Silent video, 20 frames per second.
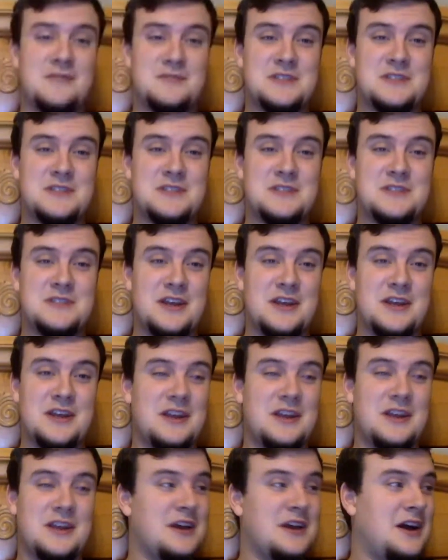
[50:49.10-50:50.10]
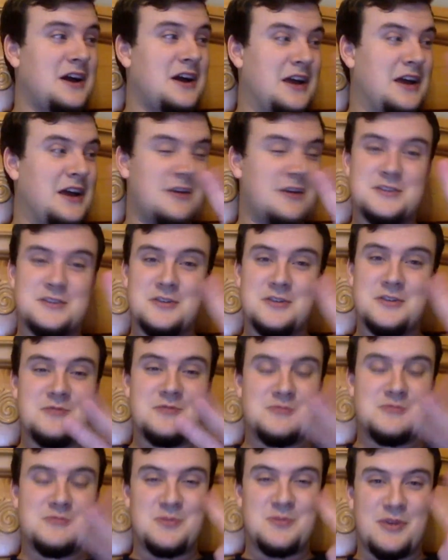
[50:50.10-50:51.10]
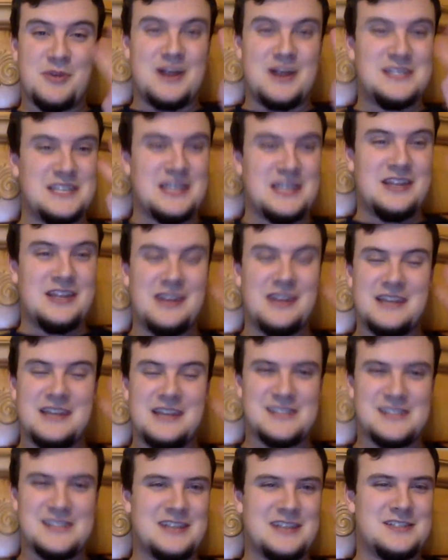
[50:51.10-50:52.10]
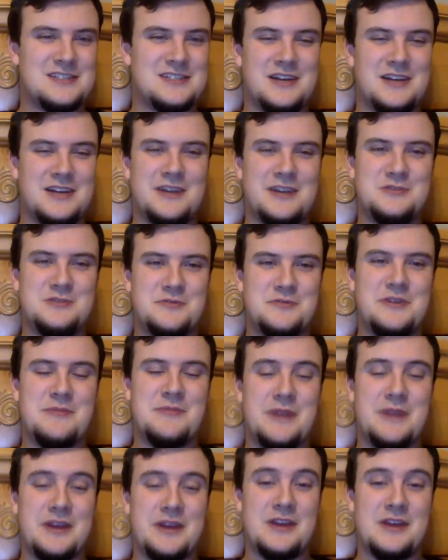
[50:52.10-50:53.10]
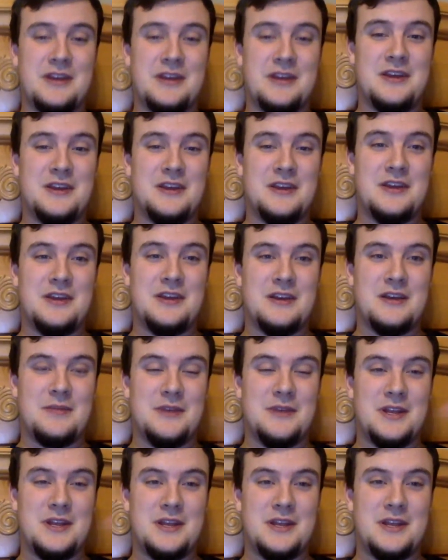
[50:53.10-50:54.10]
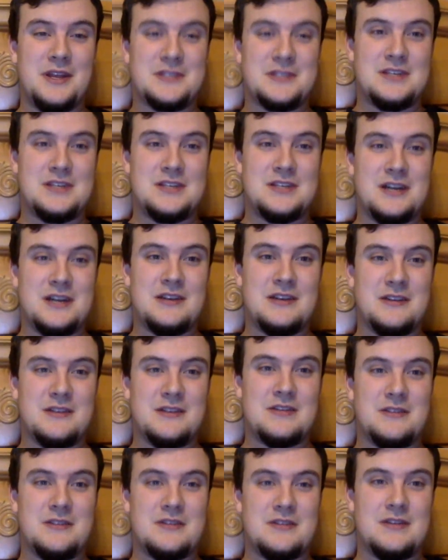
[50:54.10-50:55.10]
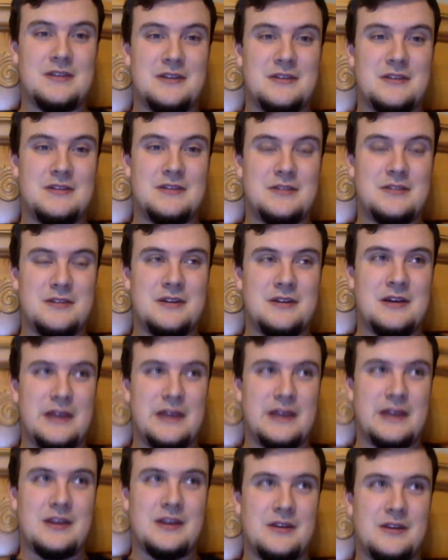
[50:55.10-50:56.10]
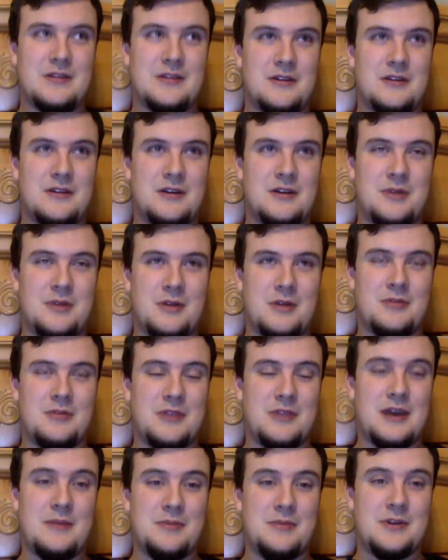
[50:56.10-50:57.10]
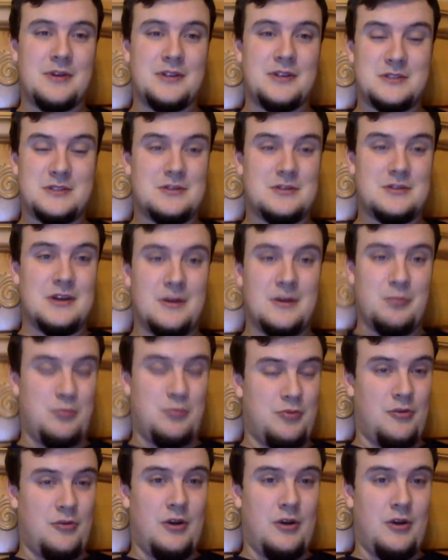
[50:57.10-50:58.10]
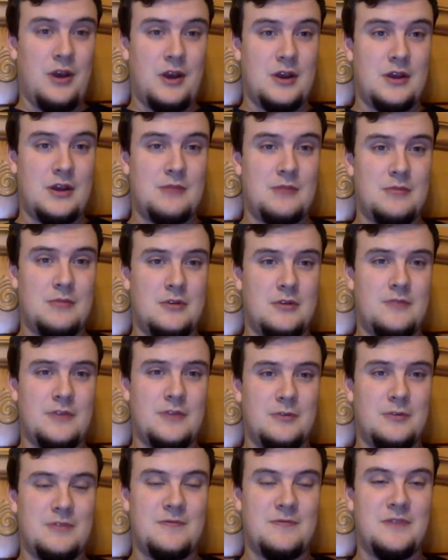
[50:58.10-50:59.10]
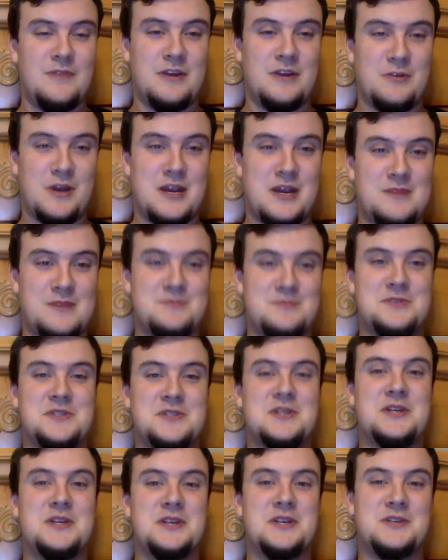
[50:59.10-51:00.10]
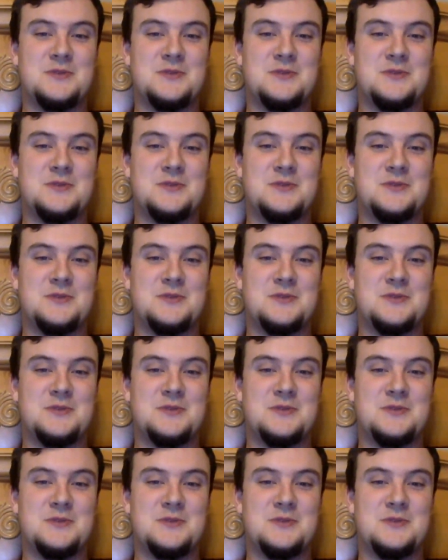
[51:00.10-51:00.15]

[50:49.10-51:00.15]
'78. I also surprisingly like Zack Snyder's remake. I mean, it's not like on par with that, but it's a pretty good movie with Ving Rhames as